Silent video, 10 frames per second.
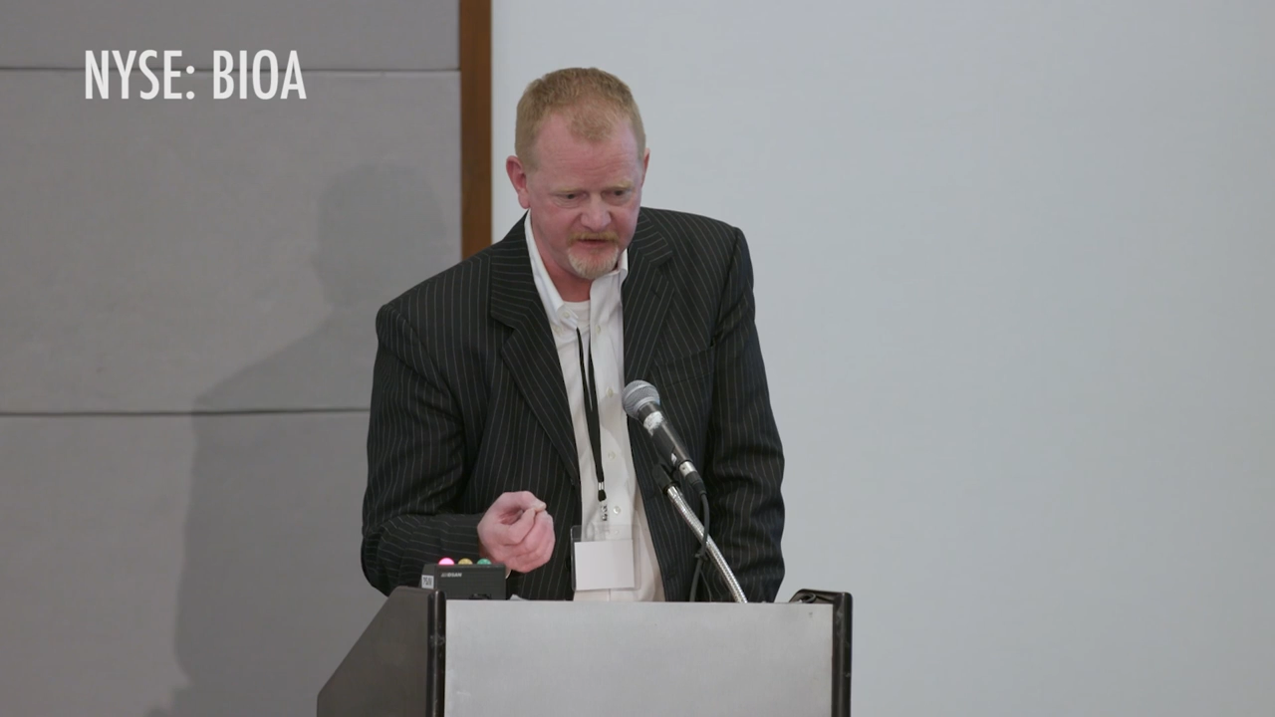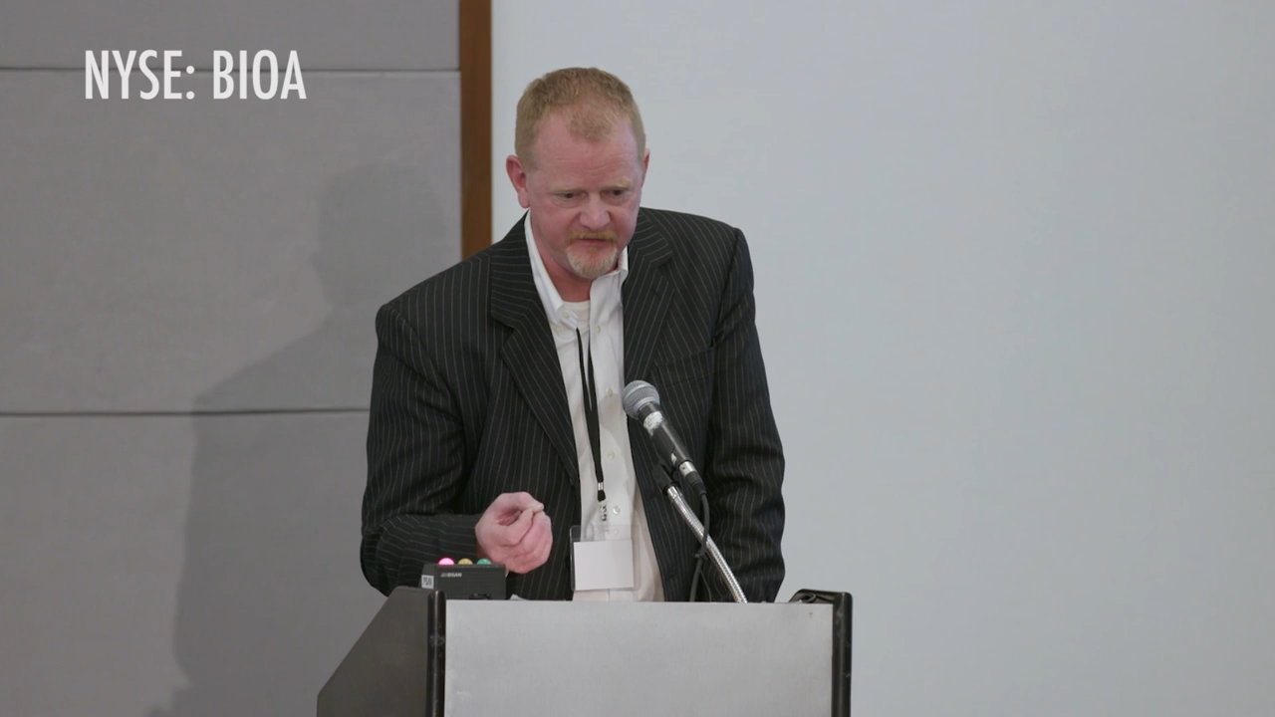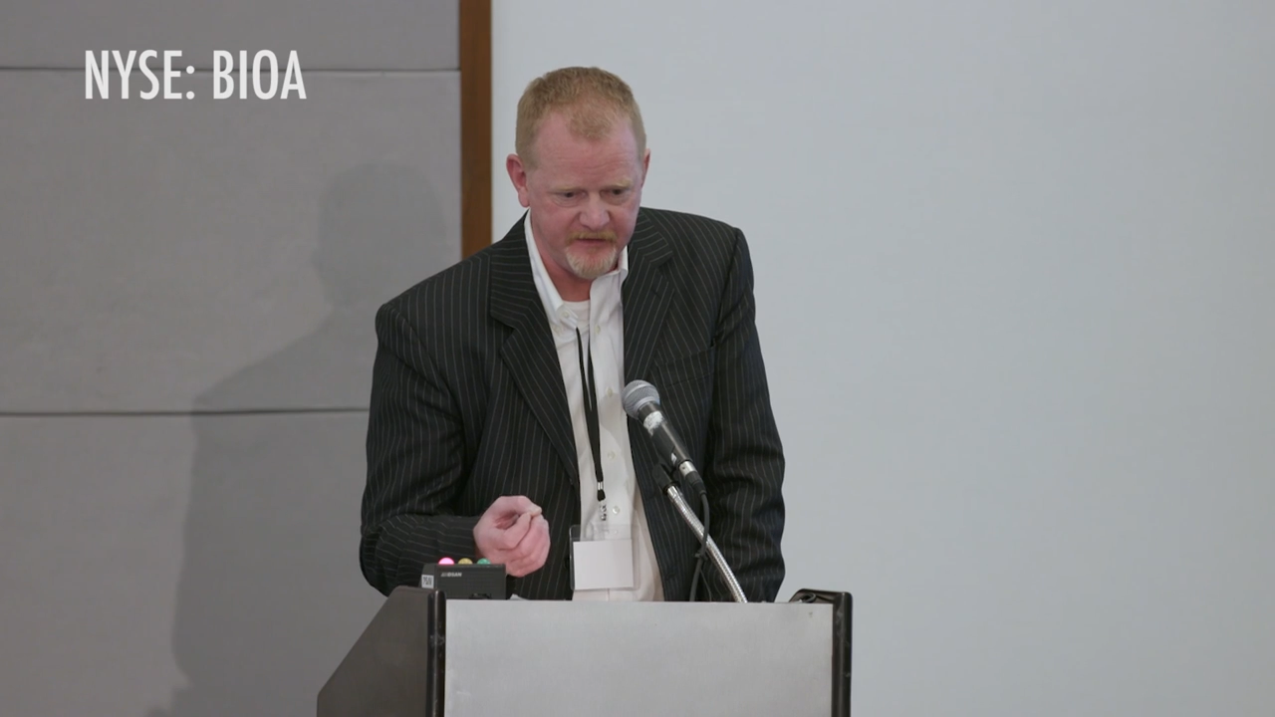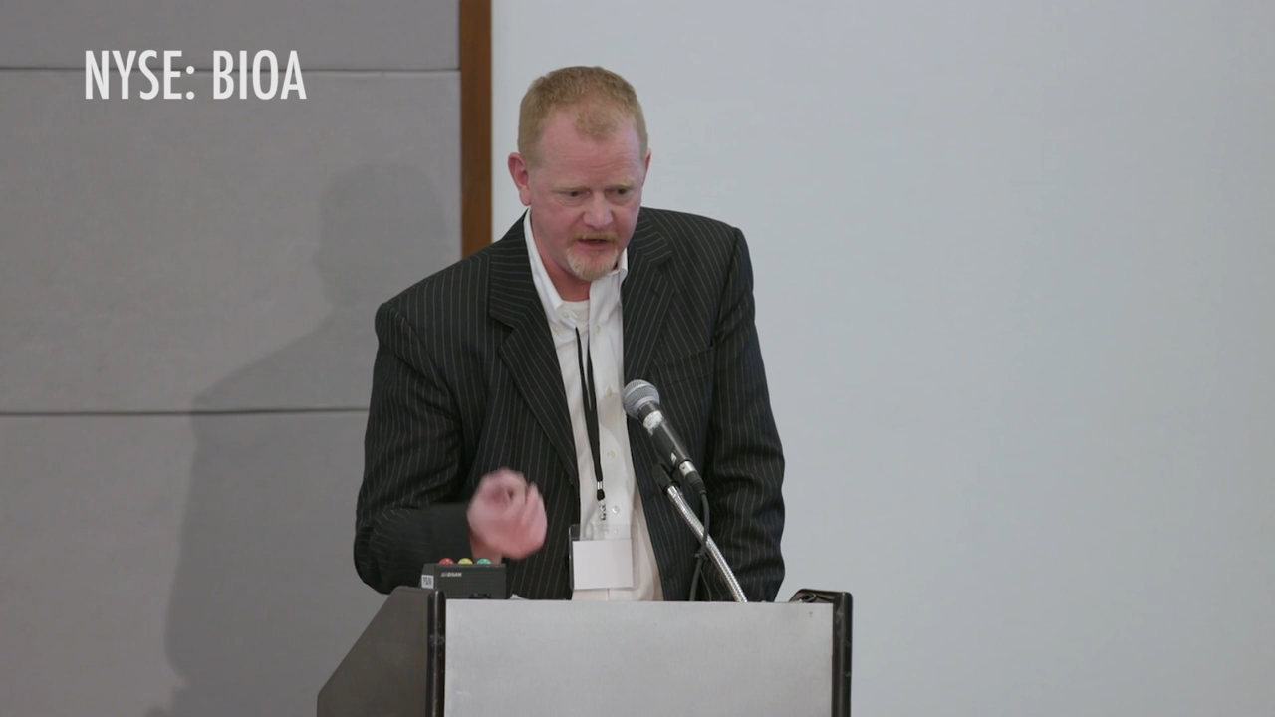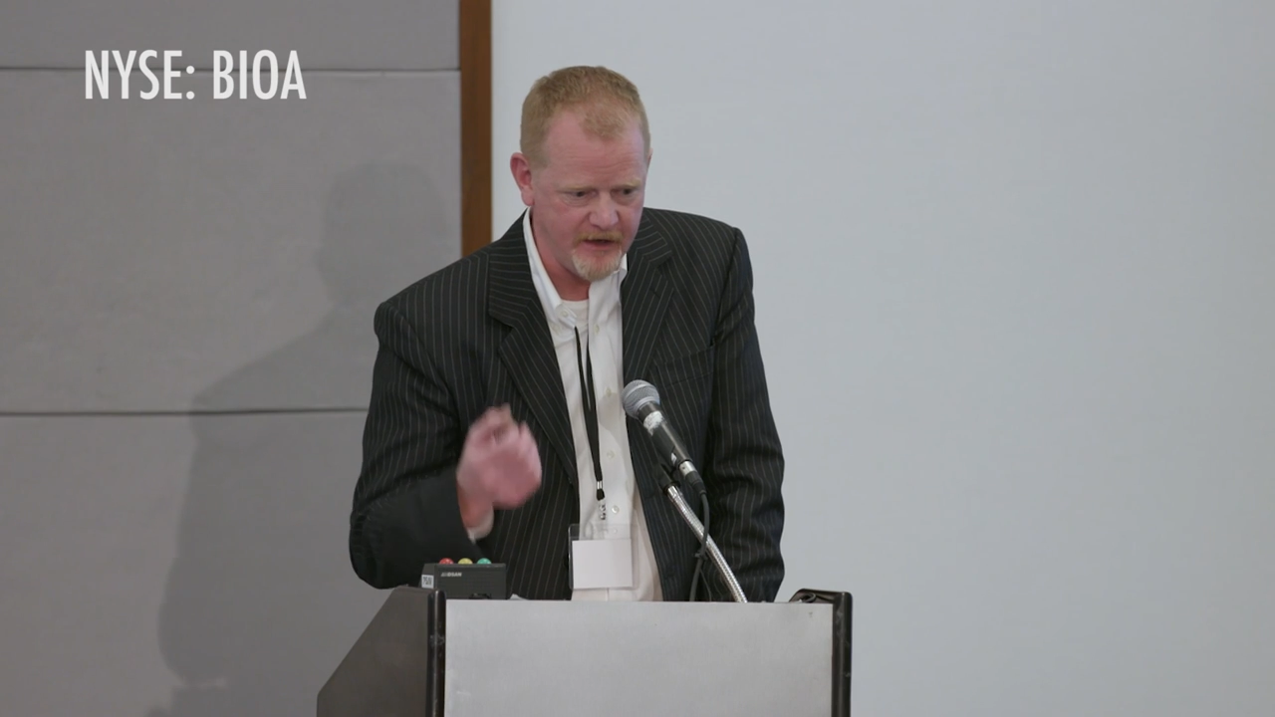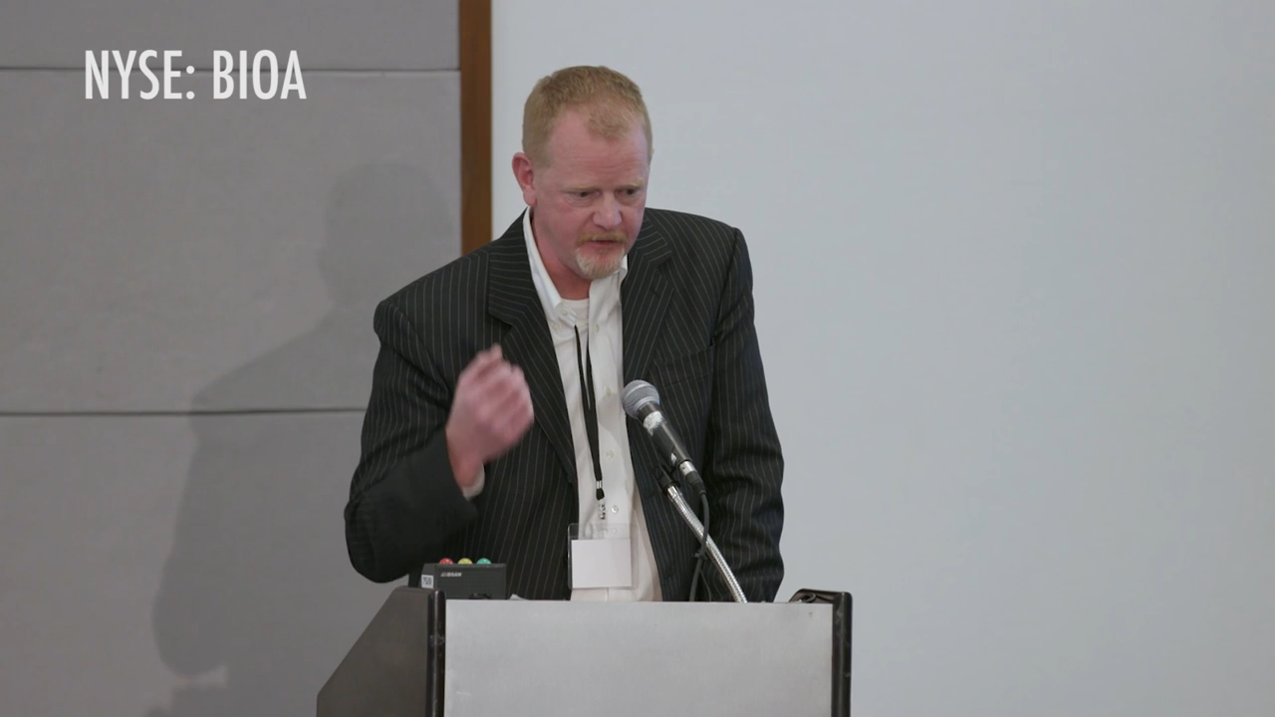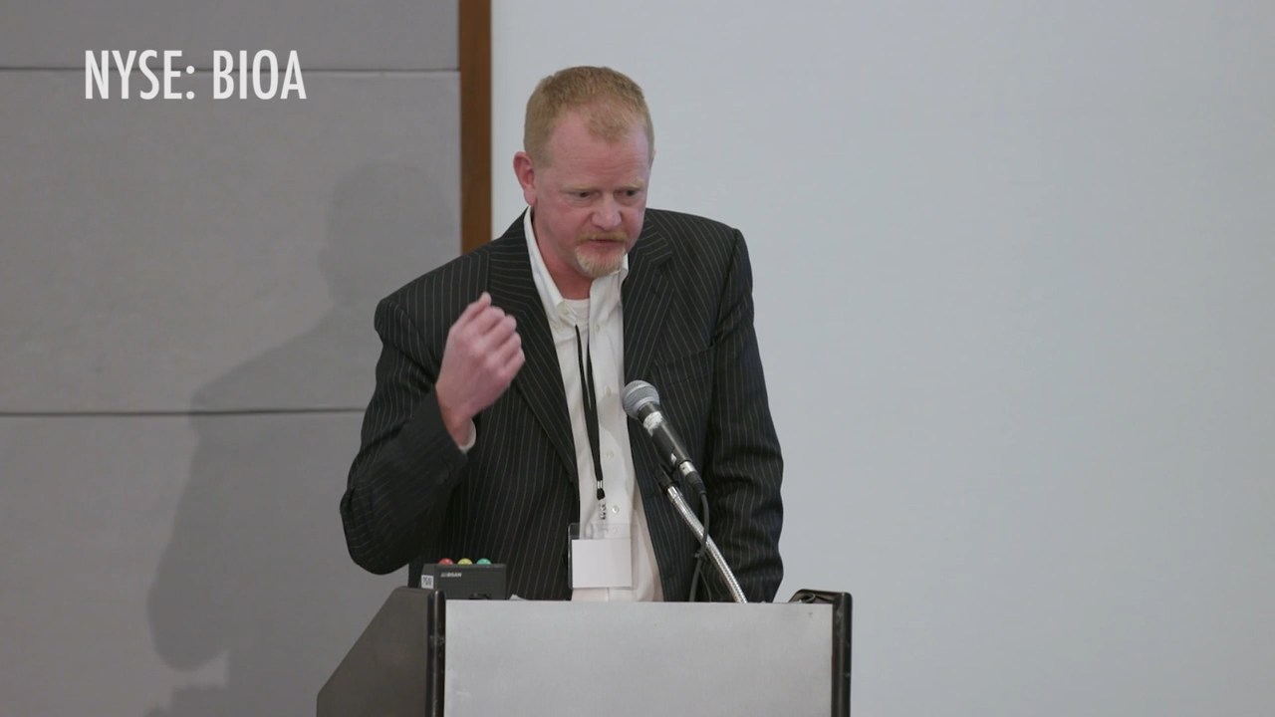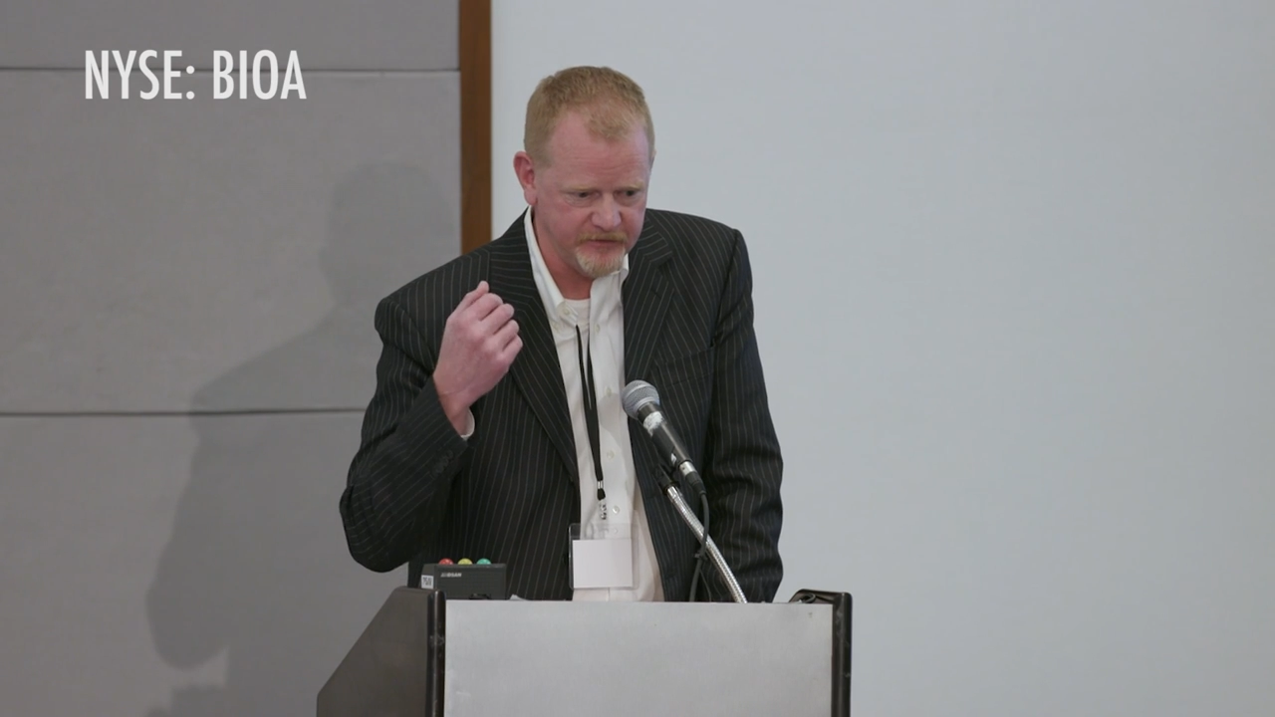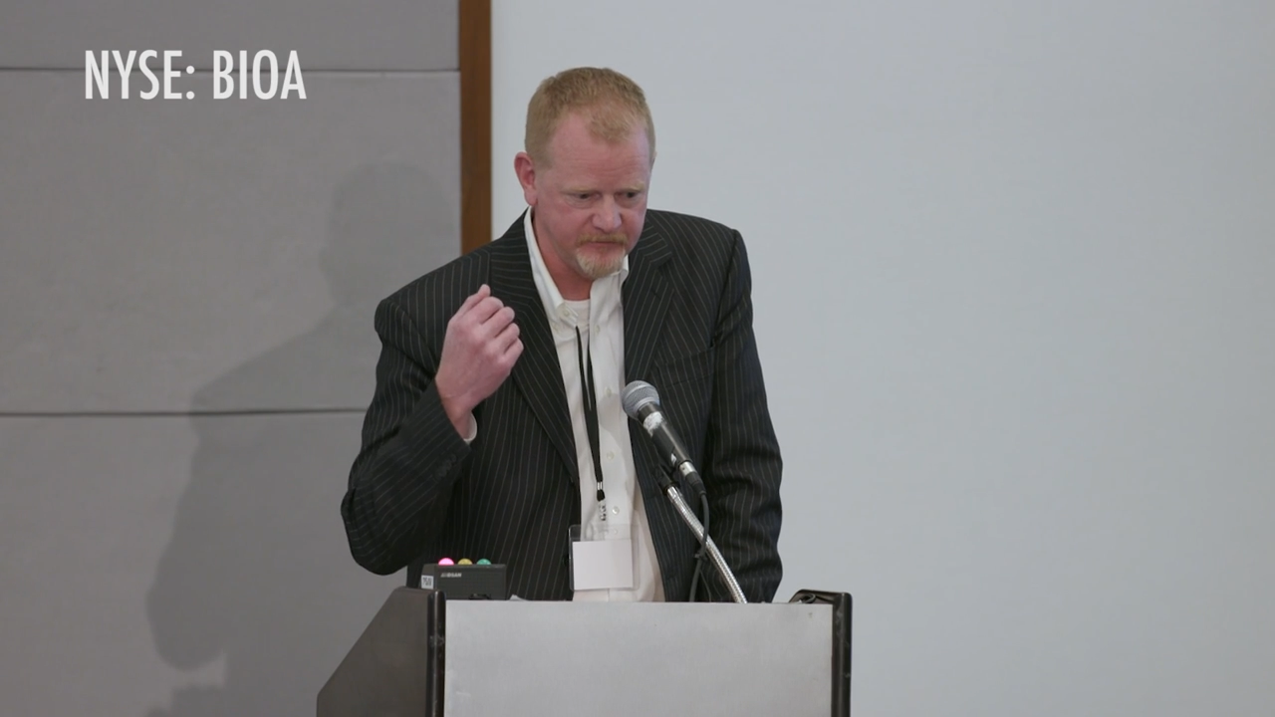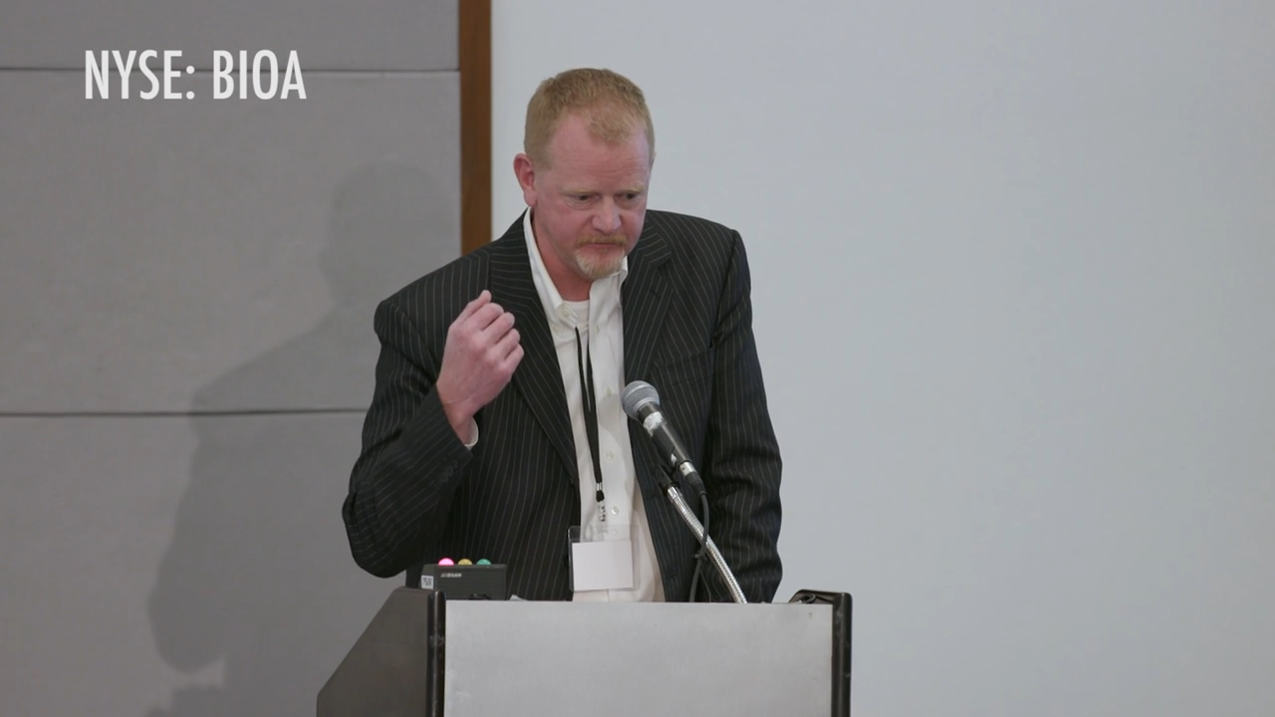if
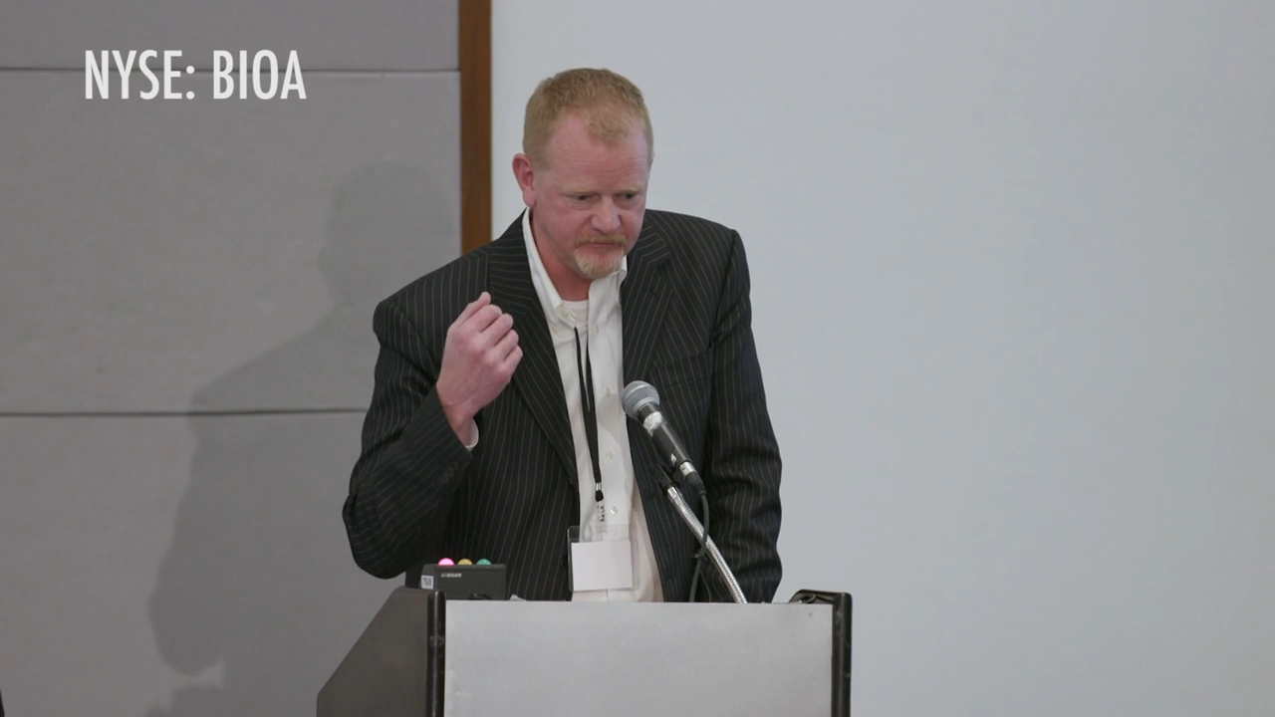there's